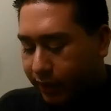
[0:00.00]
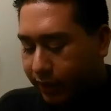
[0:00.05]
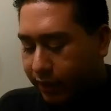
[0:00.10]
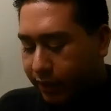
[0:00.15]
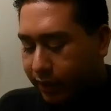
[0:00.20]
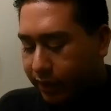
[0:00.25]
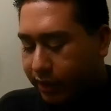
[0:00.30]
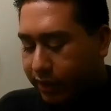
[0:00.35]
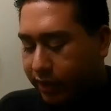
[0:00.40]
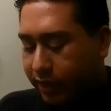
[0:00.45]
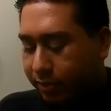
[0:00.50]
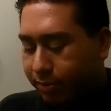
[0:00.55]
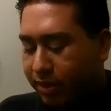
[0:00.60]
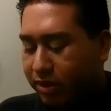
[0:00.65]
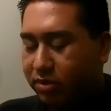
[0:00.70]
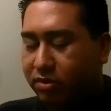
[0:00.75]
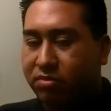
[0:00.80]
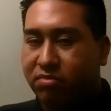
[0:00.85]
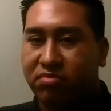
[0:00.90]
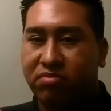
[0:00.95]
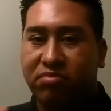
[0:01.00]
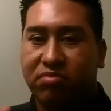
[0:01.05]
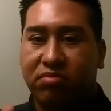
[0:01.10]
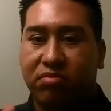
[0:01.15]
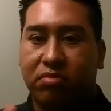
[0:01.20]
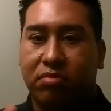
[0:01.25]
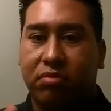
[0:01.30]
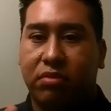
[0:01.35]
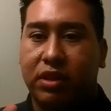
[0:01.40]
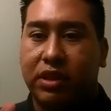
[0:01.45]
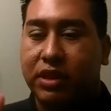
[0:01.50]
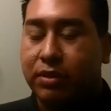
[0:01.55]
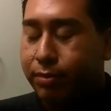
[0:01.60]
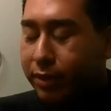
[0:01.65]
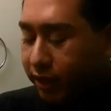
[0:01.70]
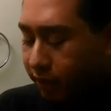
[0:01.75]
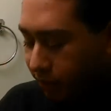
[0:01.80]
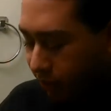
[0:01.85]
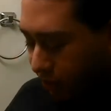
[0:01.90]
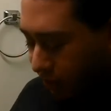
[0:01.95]
I take about this
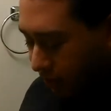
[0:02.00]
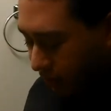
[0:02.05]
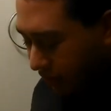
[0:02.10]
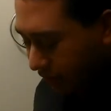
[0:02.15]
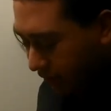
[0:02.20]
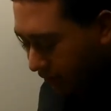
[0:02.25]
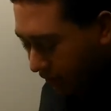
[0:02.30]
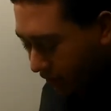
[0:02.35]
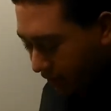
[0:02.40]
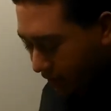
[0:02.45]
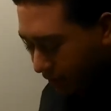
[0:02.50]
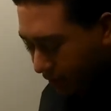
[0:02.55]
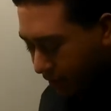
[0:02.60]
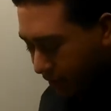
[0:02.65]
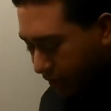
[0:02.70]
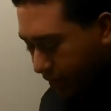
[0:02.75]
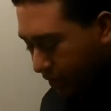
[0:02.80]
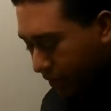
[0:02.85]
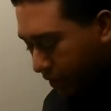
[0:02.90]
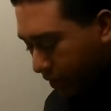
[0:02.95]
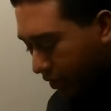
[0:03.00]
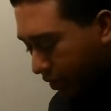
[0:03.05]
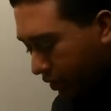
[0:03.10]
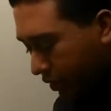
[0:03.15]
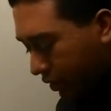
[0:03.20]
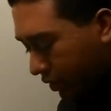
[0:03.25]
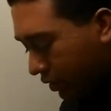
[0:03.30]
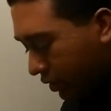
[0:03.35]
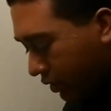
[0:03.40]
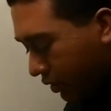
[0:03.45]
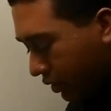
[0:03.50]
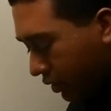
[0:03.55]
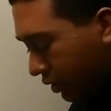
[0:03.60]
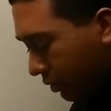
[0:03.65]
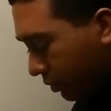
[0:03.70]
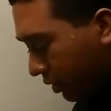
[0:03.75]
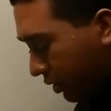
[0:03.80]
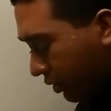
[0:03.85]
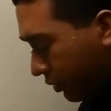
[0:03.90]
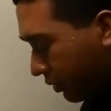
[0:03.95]
much, and let
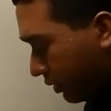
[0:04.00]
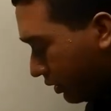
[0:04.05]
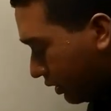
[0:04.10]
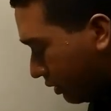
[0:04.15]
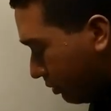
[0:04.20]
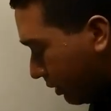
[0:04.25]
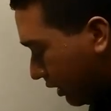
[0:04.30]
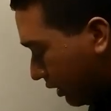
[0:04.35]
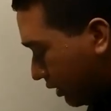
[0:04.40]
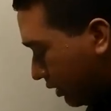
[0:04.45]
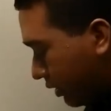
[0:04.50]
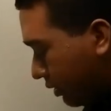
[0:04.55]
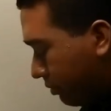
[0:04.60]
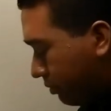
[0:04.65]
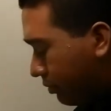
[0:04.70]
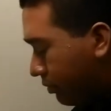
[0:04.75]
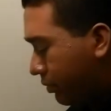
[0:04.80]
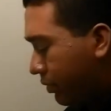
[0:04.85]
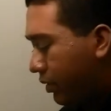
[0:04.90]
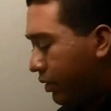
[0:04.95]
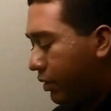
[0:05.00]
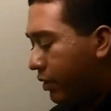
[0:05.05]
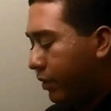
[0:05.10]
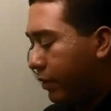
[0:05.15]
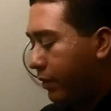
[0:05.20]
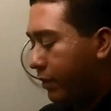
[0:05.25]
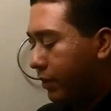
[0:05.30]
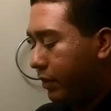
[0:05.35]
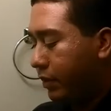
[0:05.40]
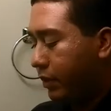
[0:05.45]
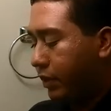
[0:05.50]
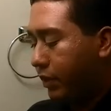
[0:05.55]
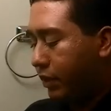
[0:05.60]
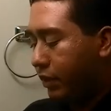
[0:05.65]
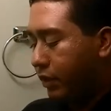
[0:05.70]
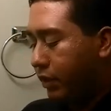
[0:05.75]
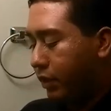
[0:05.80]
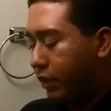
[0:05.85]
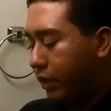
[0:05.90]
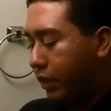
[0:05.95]
me close this back up,
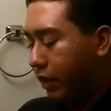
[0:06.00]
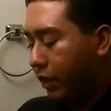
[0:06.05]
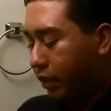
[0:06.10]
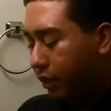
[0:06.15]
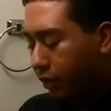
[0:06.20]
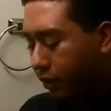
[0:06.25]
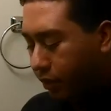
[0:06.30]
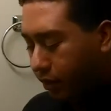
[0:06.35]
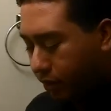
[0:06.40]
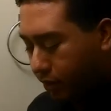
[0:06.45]
and